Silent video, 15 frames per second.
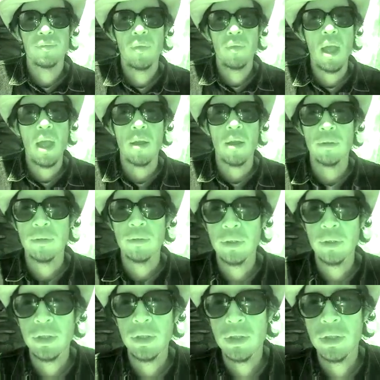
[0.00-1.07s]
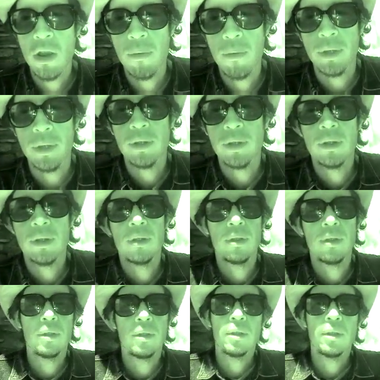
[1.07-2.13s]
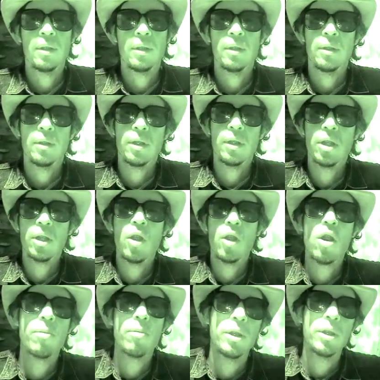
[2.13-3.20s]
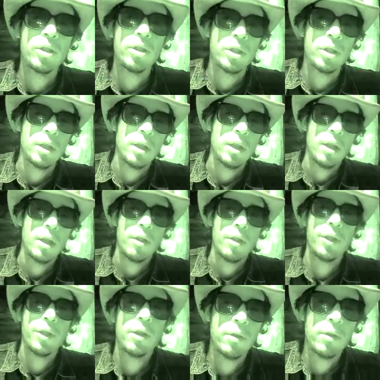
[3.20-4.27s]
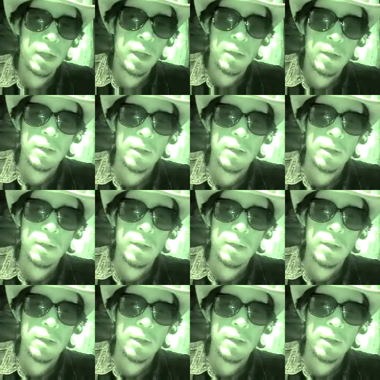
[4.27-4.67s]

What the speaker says: No, it's just garbage. It's a garbage theory.